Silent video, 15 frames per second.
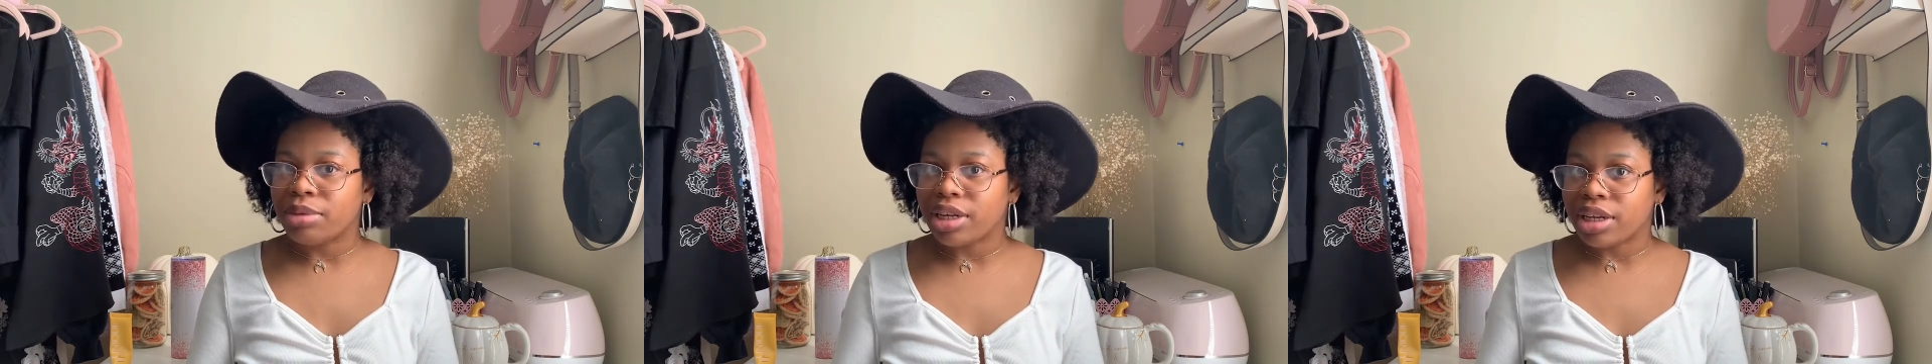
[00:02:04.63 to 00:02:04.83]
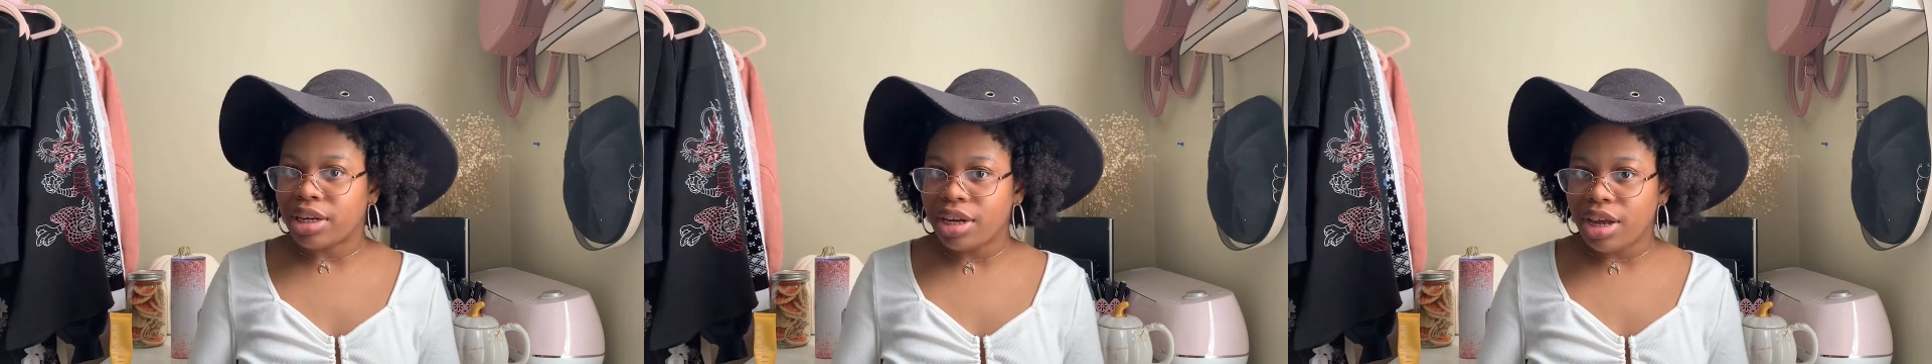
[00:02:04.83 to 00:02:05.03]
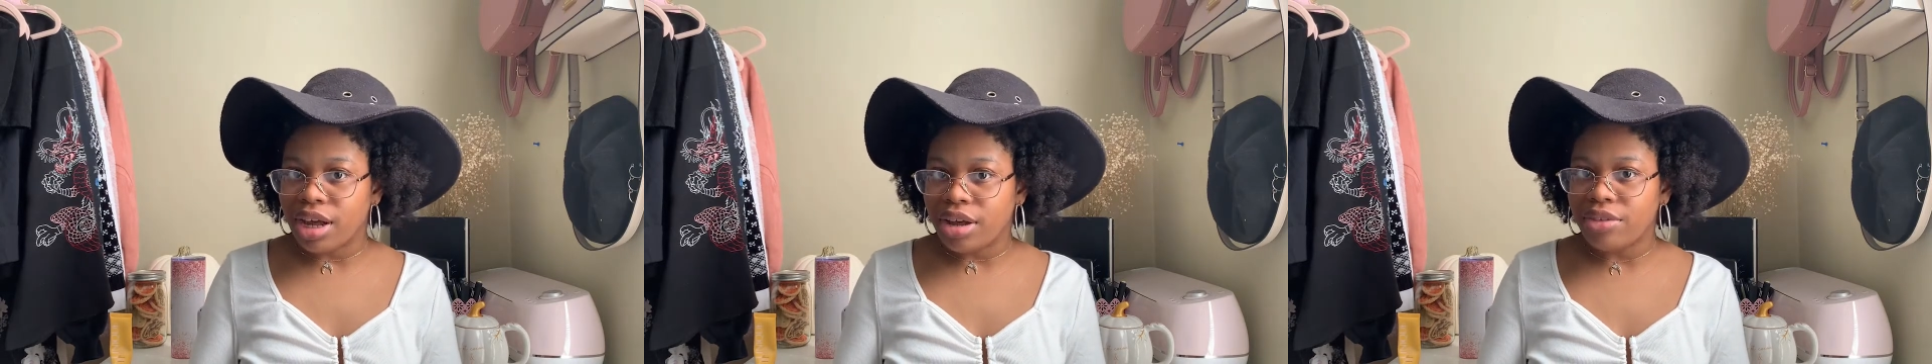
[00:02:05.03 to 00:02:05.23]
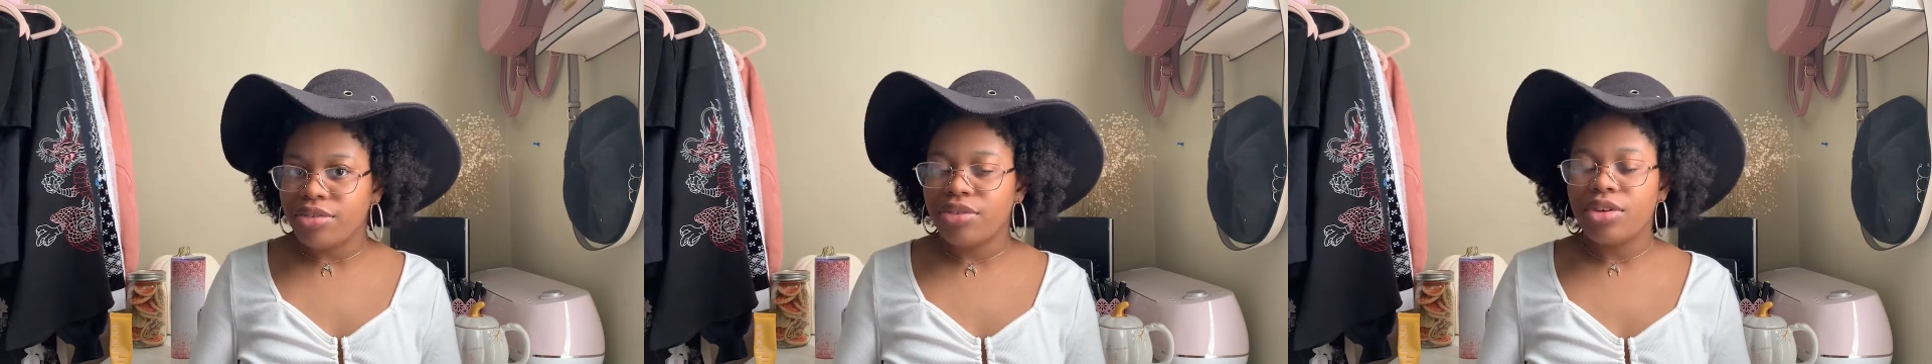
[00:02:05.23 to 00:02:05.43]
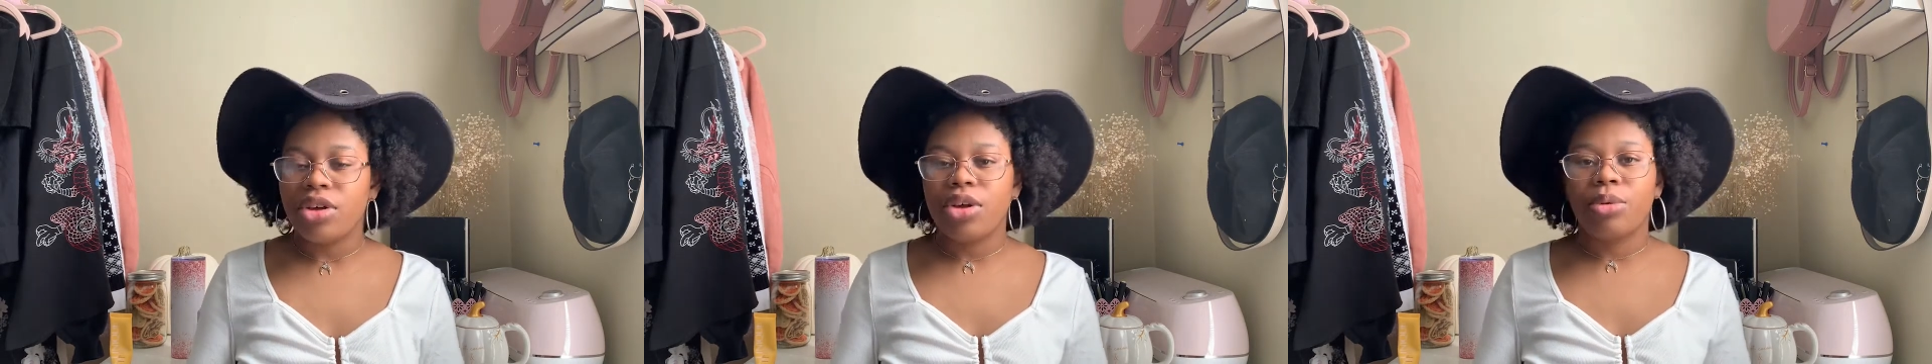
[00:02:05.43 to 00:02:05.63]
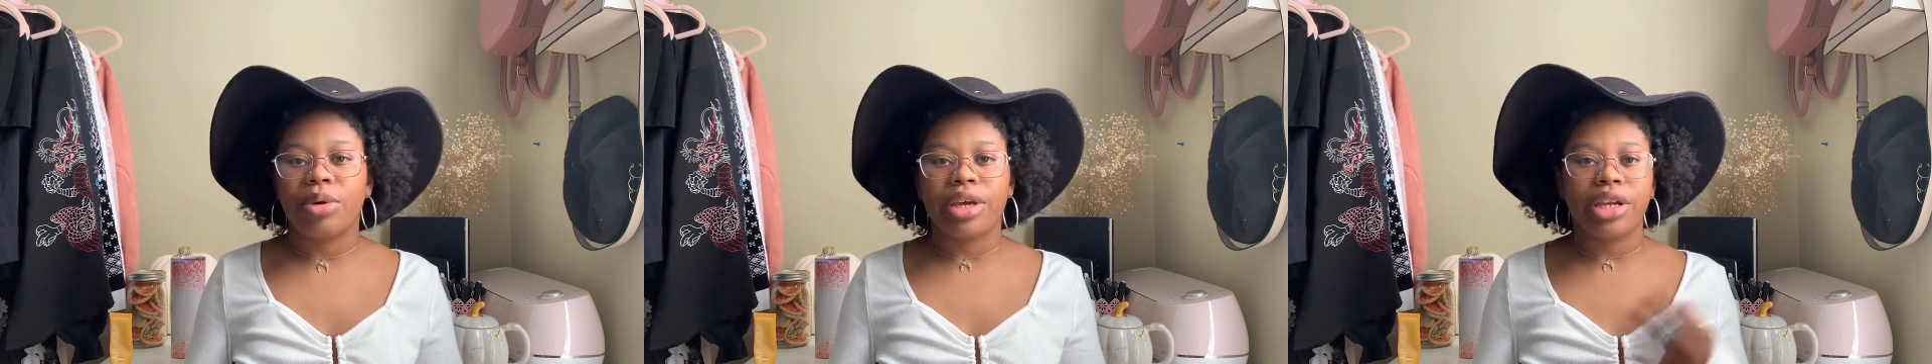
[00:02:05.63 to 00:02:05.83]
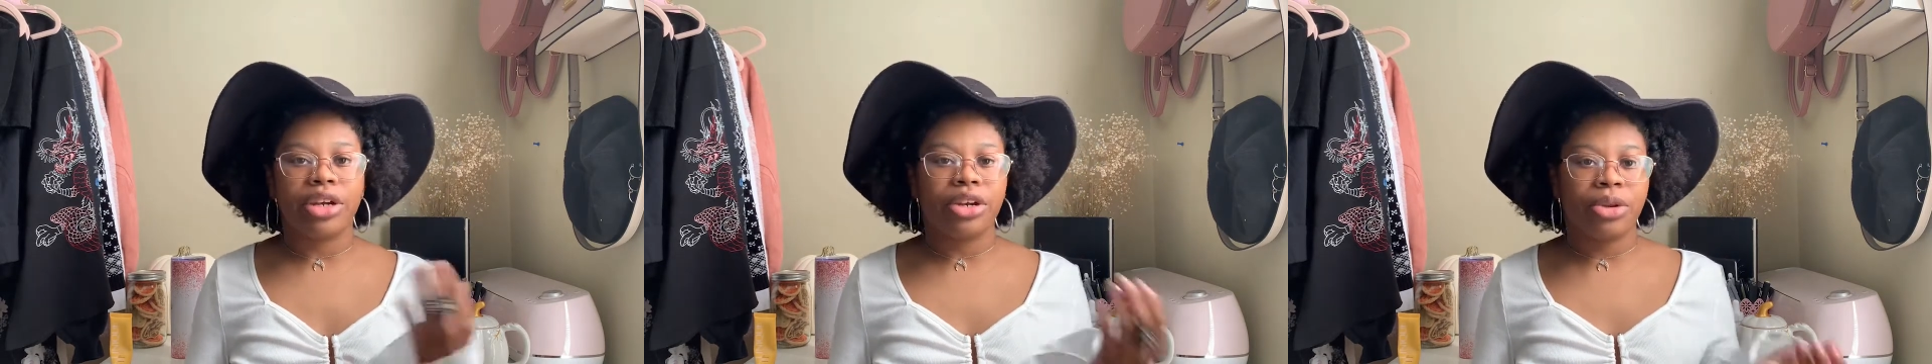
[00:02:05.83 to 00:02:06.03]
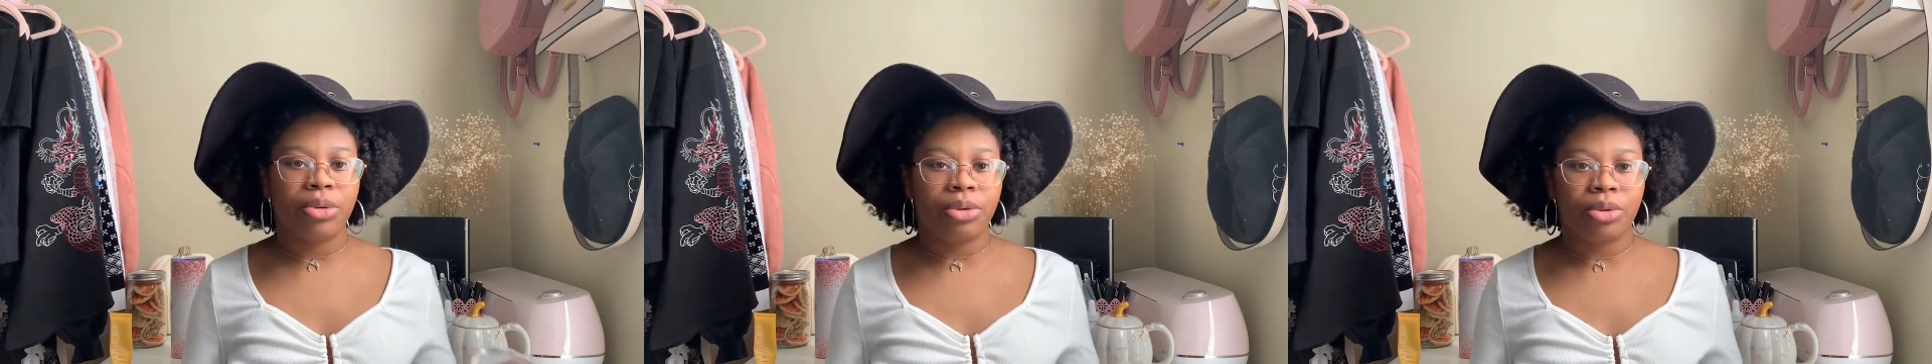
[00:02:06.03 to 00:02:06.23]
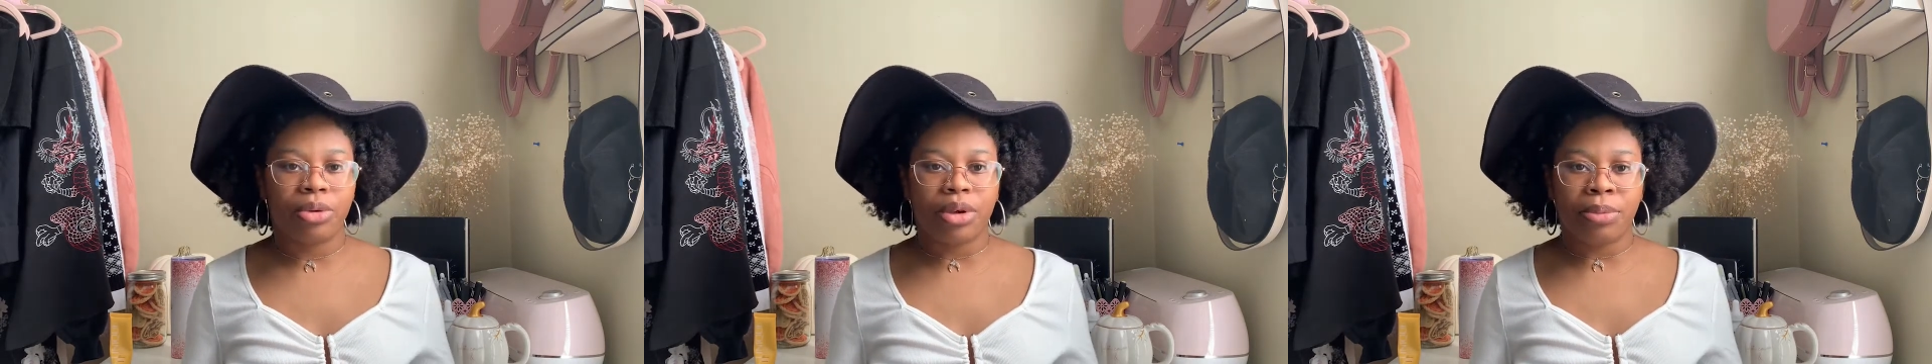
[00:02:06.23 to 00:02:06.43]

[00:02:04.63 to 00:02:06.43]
enough, we get a new